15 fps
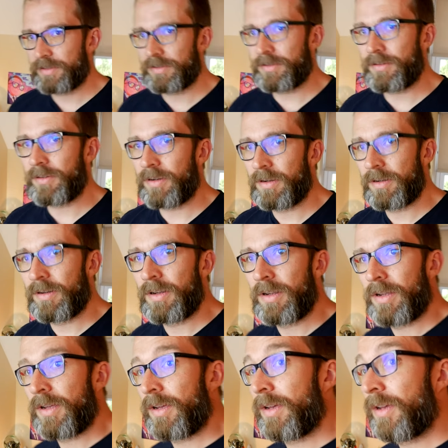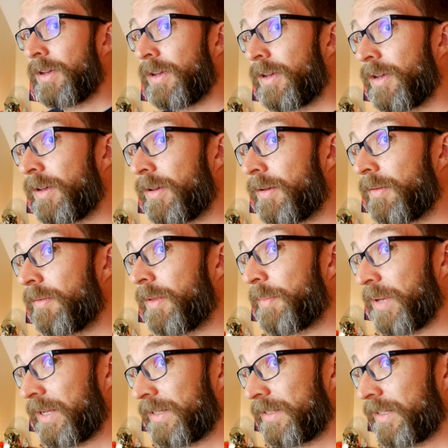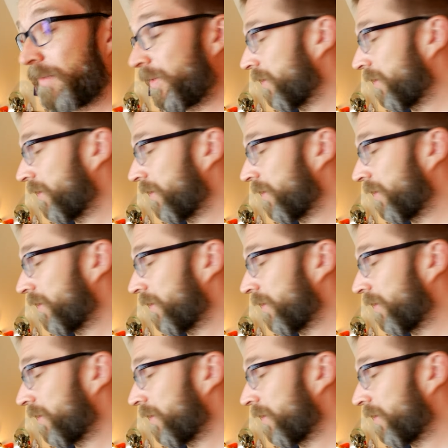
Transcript: to do the PC